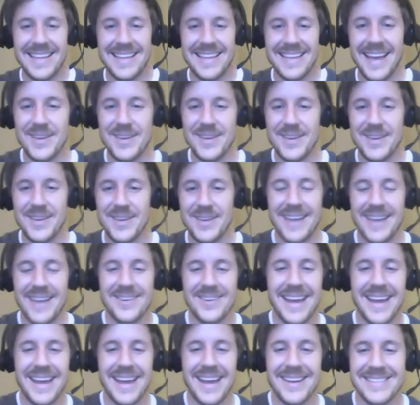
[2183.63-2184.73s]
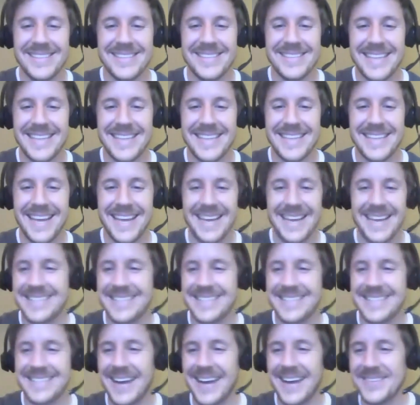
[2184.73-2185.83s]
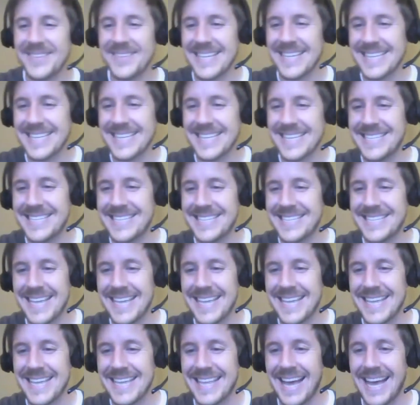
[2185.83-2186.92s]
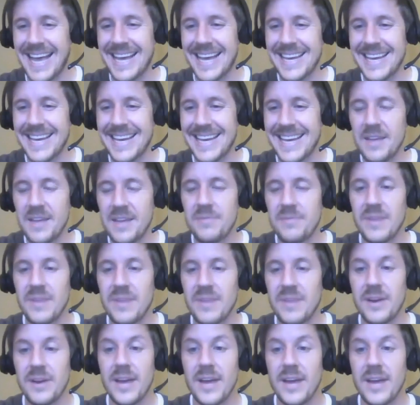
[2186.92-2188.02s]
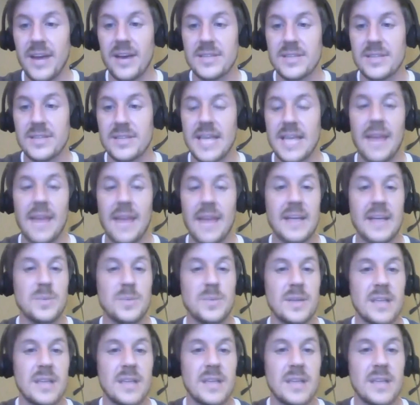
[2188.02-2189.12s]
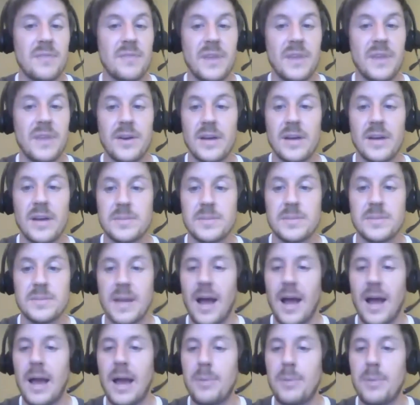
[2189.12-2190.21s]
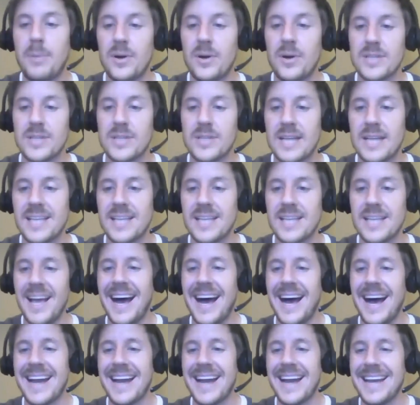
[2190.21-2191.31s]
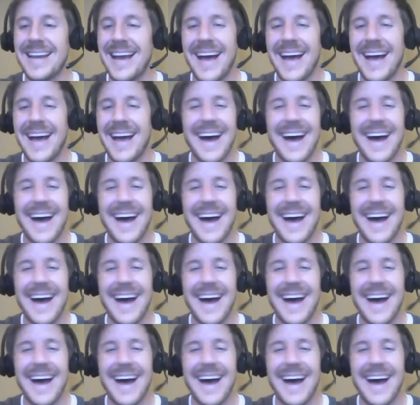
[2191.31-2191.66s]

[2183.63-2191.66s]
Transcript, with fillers: yeah, you got your nails did. Nice job, Jessica. Just like that. Fingernails. Yeah, that's what uh, fingernails mean. Ah, I apologize. I didn't.